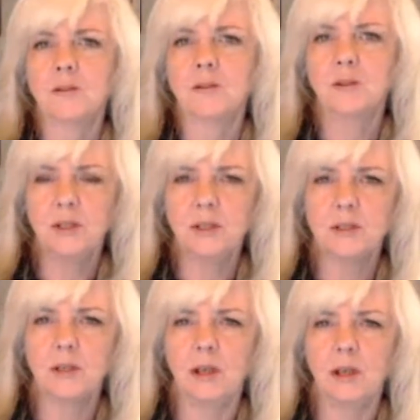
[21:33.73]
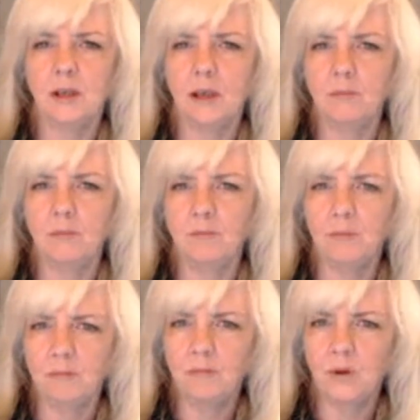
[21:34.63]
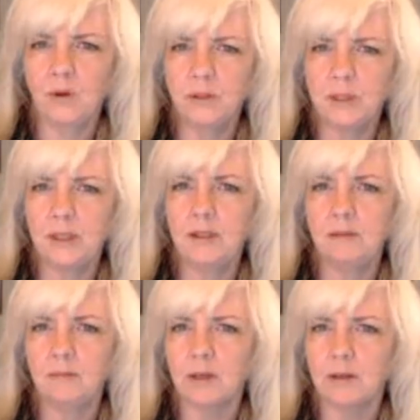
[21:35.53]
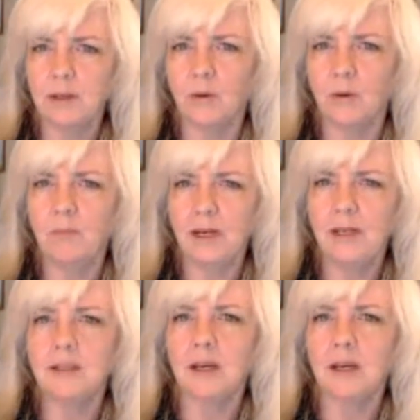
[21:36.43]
So this is a many